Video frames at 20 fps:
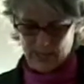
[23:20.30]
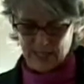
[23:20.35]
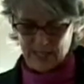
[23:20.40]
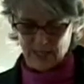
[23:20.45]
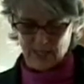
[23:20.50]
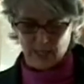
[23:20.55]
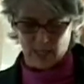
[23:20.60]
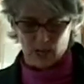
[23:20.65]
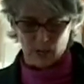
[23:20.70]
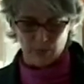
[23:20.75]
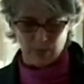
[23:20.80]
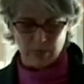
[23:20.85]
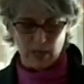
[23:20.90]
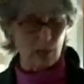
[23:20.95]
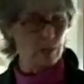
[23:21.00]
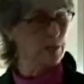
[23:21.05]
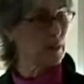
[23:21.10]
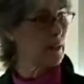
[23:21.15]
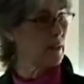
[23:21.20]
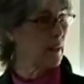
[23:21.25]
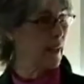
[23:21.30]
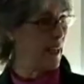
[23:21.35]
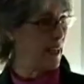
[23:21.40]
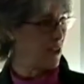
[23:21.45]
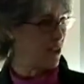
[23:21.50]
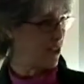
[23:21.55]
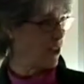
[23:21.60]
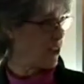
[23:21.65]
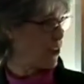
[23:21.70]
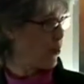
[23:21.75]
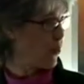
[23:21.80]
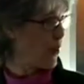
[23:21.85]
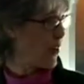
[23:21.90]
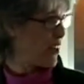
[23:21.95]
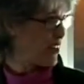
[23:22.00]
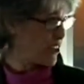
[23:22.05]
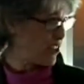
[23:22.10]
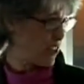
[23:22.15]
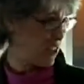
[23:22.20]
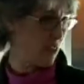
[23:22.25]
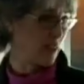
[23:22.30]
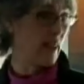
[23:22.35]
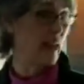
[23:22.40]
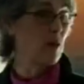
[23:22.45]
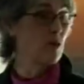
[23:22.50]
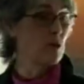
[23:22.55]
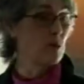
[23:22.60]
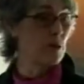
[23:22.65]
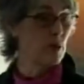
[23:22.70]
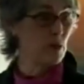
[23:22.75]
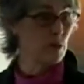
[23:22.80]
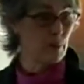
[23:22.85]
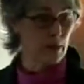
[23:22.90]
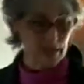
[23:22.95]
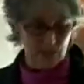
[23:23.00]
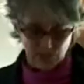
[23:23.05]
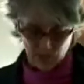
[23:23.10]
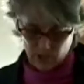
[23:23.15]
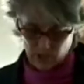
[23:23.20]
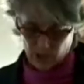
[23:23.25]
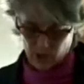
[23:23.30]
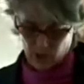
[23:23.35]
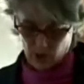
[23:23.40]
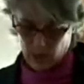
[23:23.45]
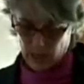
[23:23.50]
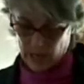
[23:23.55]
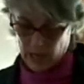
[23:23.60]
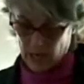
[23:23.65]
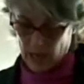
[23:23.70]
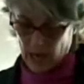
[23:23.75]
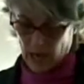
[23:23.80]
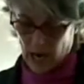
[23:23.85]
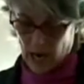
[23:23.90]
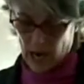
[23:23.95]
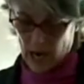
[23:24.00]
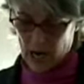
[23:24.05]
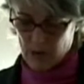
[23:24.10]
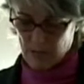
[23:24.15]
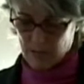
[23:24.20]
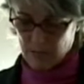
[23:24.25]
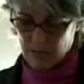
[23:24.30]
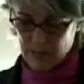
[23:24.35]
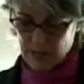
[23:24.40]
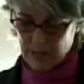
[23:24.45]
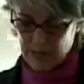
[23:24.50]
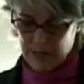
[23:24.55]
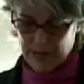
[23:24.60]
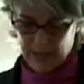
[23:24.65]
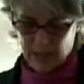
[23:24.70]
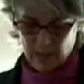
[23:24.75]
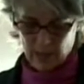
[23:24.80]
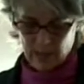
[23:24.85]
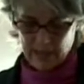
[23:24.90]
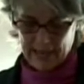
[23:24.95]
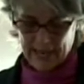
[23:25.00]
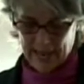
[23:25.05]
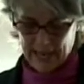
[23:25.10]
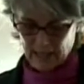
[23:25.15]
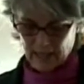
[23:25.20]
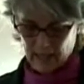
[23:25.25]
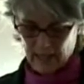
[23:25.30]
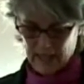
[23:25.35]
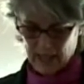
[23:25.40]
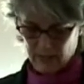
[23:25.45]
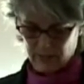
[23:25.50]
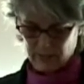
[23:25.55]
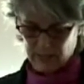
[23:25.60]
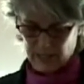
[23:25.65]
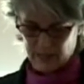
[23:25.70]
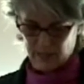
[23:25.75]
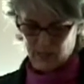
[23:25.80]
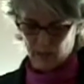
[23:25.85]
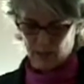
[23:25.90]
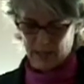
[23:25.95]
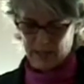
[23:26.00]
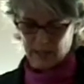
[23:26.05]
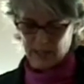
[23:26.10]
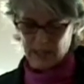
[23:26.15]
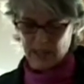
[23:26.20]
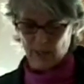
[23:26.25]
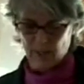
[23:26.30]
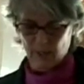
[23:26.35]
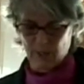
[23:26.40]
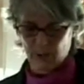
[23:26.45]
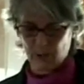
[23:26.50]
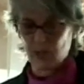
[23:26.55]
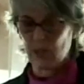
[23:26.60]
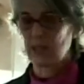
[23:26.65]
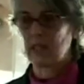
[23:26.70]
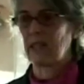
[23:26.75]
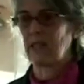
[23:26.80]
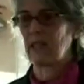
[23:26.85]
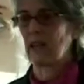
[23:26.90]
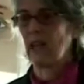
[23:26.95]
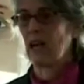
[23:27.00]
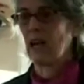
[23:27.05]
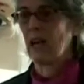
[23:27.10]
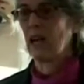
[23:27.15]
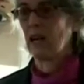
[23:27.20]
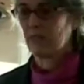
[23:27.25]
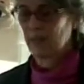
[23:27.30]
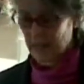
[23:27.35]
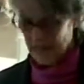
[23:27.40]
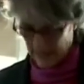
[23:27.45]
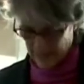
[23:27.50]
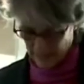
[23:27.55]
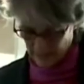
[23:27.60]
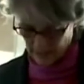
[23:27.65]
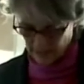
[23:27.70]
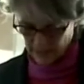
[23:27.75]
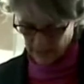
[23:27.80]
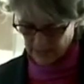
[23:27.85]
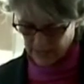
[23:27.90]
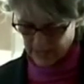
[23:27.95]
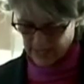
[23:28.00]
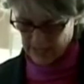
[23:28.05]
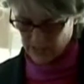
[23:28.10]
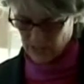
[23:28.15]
grazed on public lands in the West. That would be New Mexico. There, cattle have left about 10% of the arid